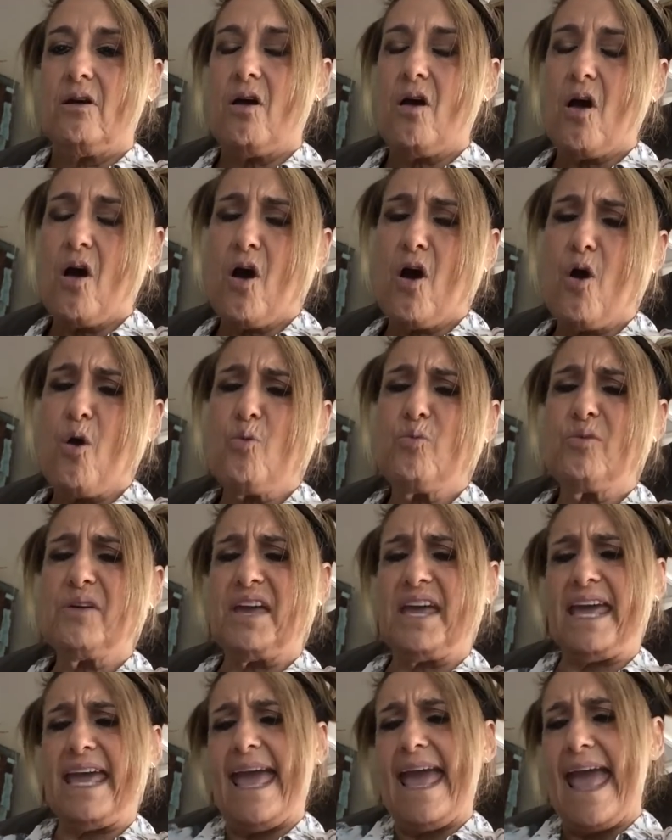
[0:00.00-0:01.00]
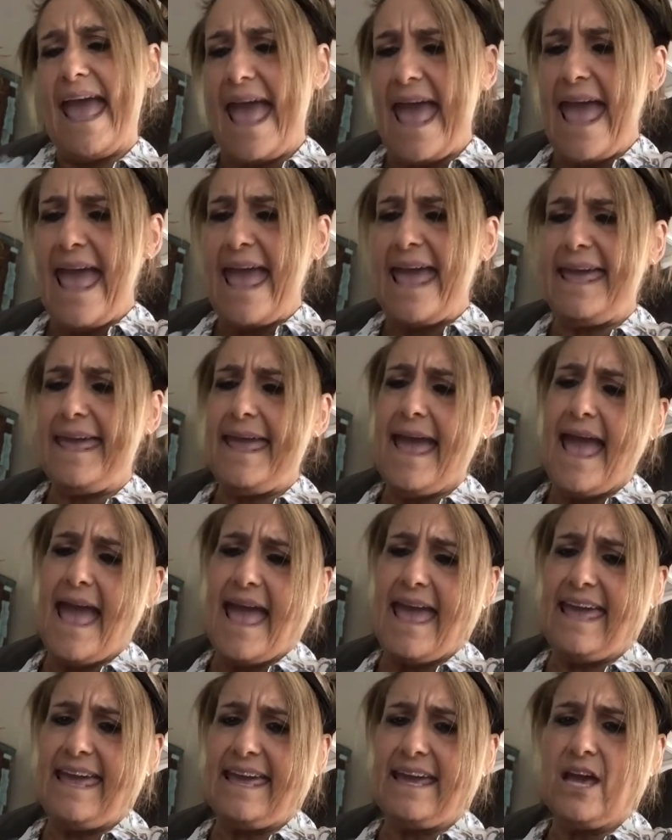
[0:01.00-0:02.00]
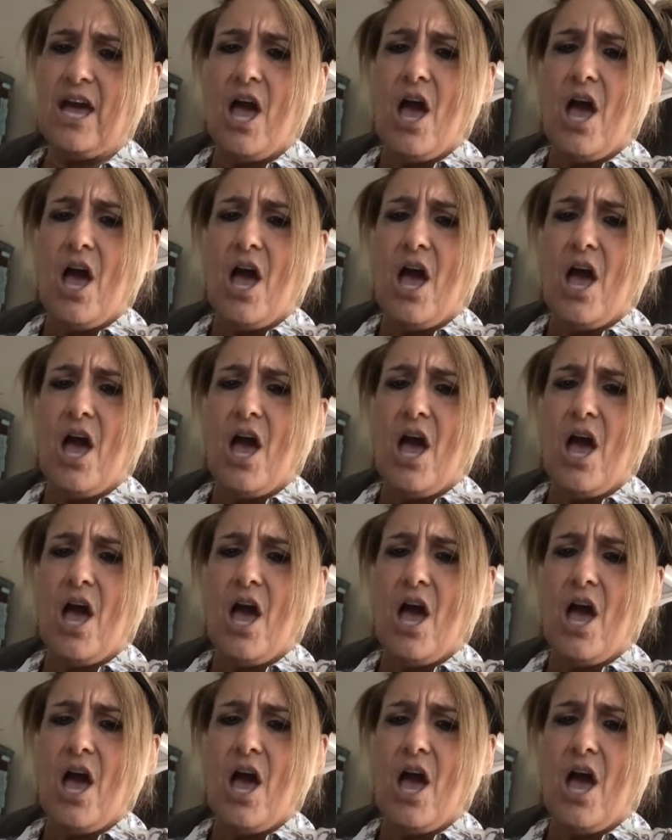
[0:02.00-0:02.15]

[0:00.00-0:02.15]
Okay, Hank,